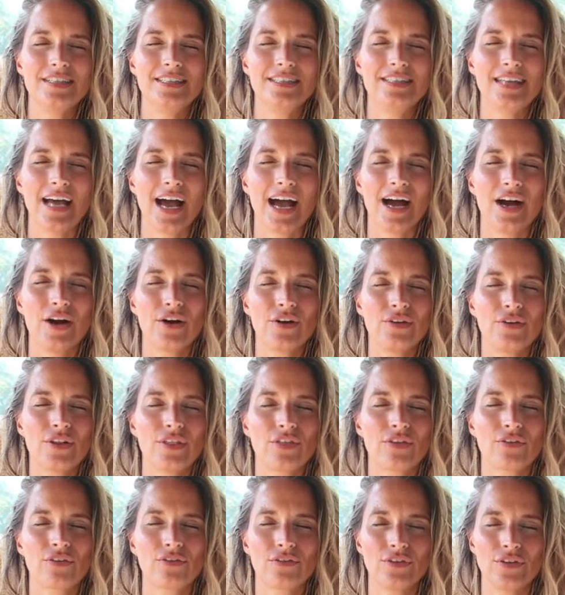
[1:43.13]
down
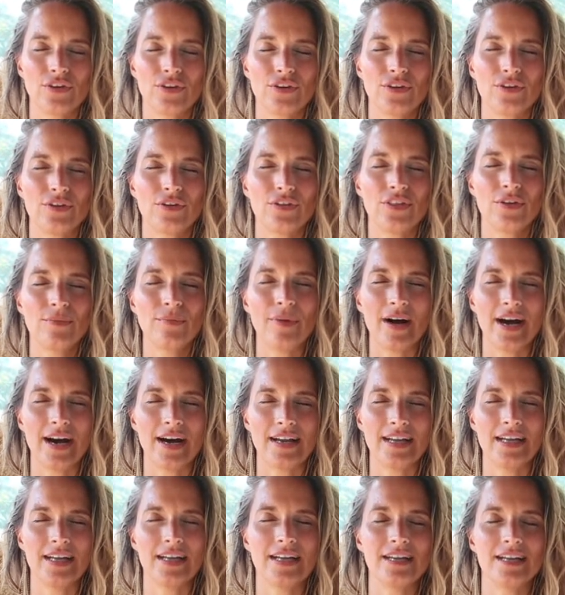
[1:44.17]
through the
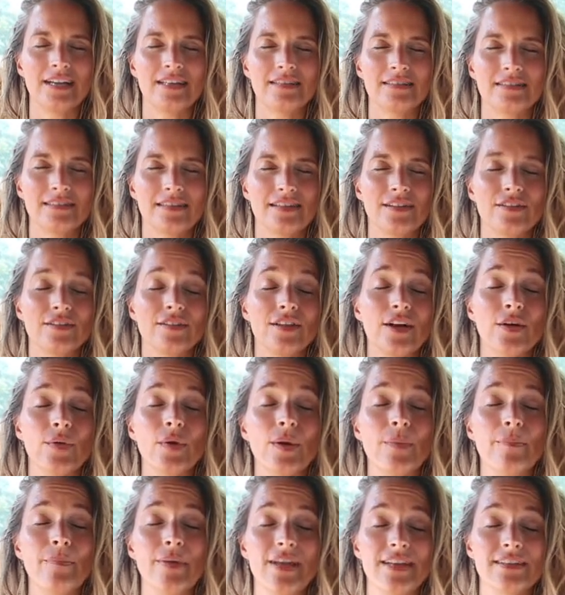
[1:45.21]
body into the
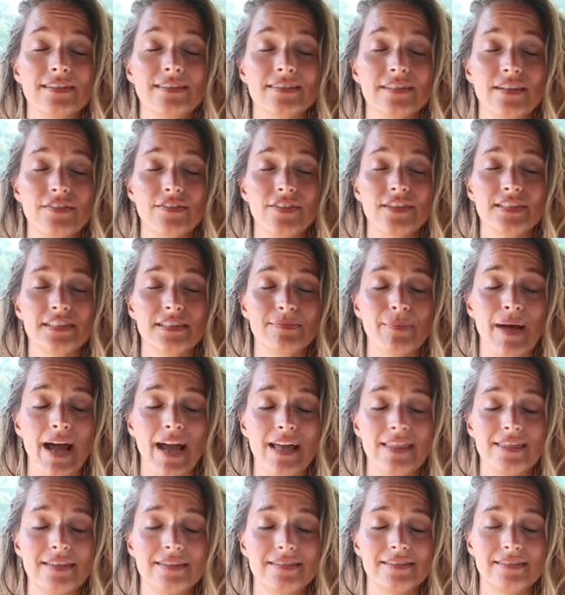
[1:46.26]
lower base of the
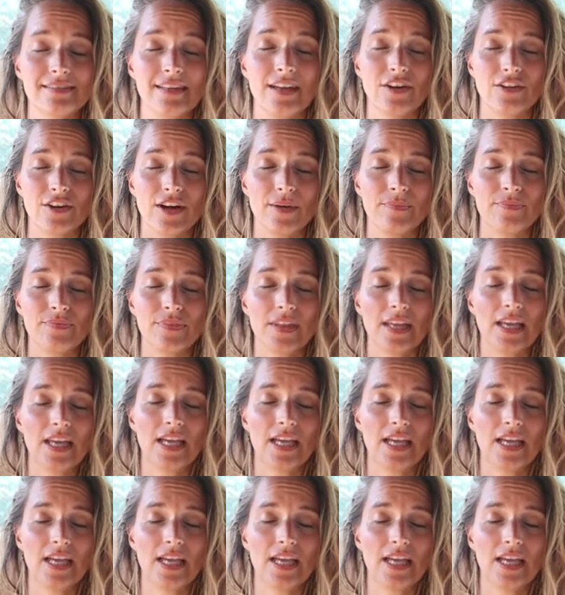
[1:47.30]
spine, the sacrum.